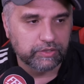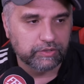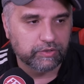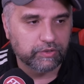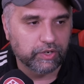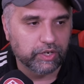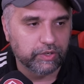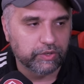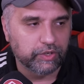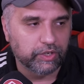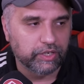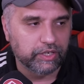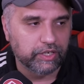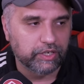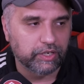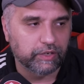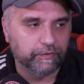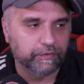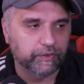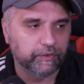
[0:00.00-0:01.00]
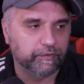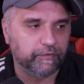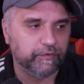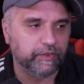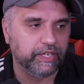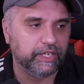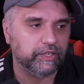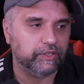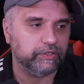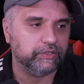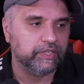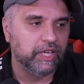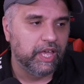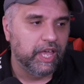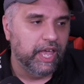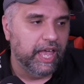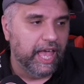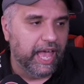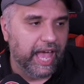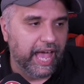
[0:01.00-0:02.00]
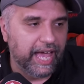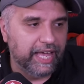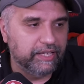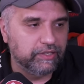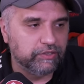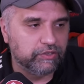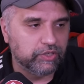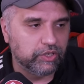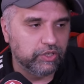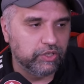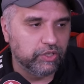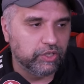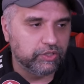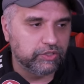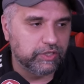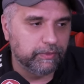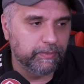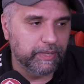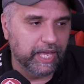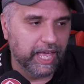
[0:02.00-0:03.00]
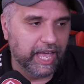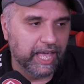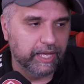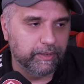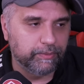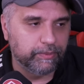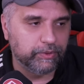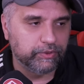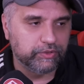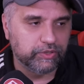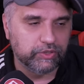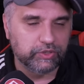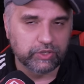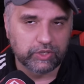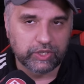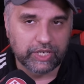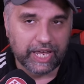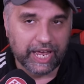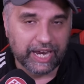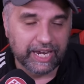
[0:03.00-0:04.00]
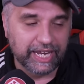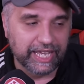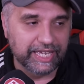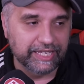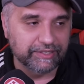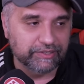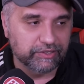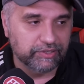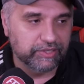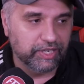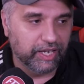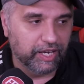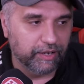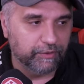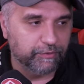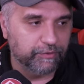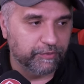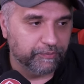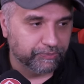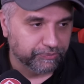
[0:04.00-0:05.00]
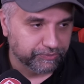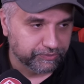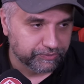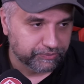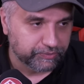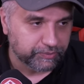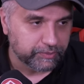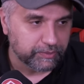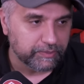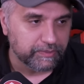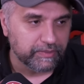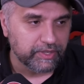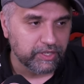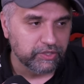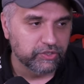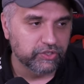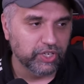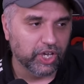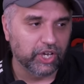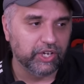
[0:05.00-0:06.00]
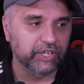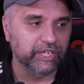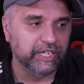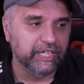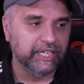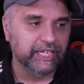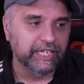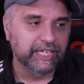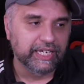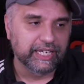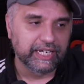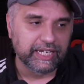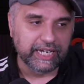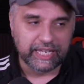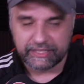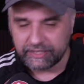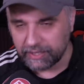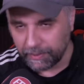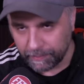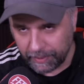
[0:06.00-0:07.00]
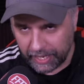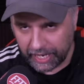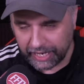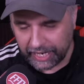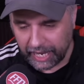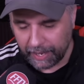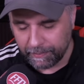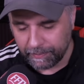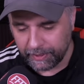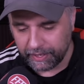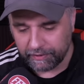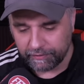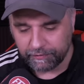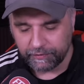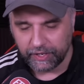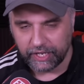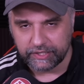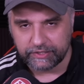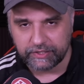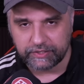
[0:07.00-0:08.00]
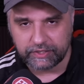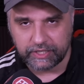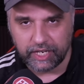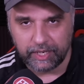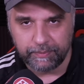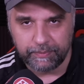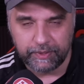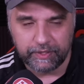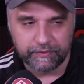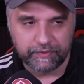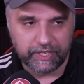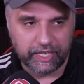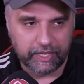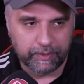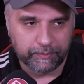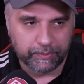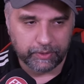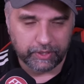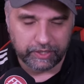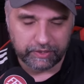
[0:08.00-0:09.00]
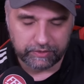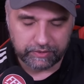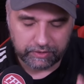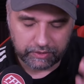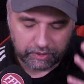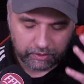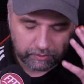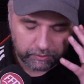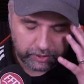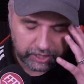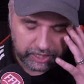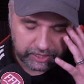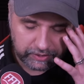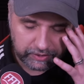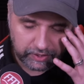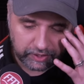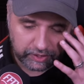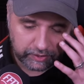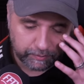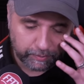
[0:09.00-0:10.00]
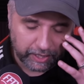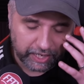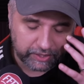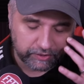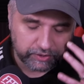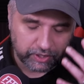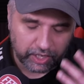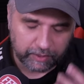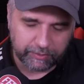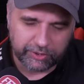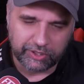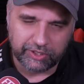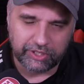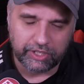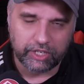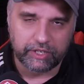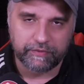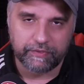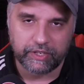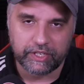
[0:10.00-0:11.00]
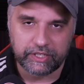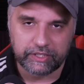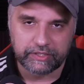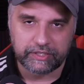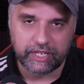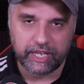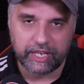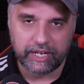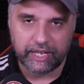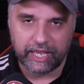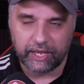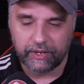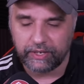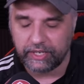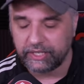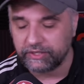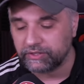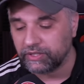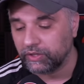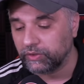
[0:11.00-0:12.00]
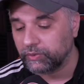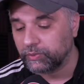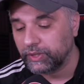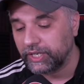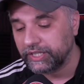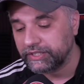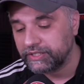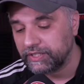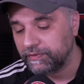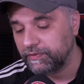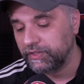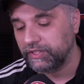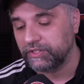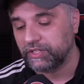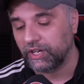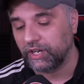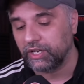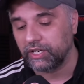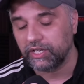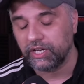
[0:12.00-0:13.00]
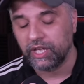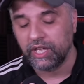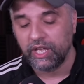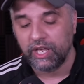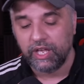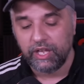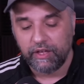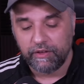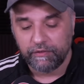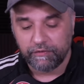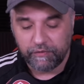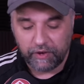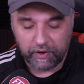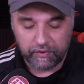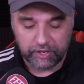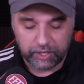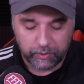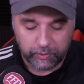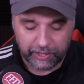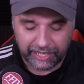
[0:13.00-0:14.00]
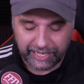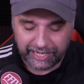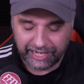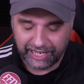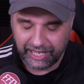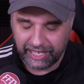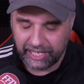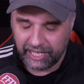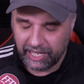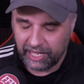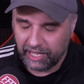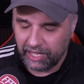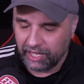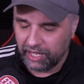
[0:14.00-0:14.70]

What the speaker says: is growth on and off the field, and not to be able to do that is tough. So let's unpack that bit first. There's a couple of key points we need to explain. So I'm sure a lot of you understand how leasehold works. If you don't, very quickly,